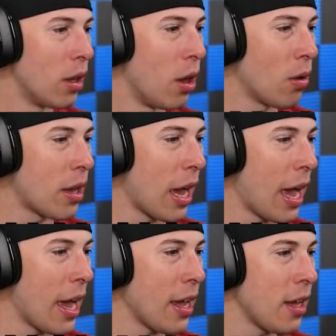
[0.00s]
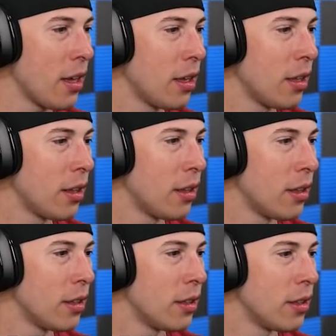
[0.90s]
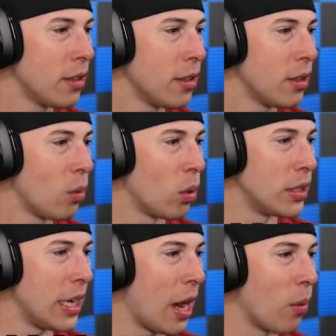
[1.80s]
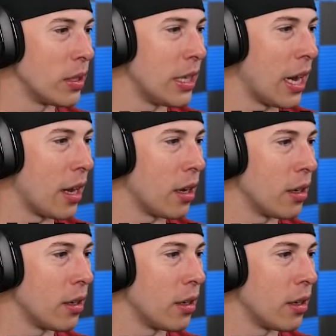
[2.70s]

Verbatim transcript: Okay. Where's he at? Where's he at?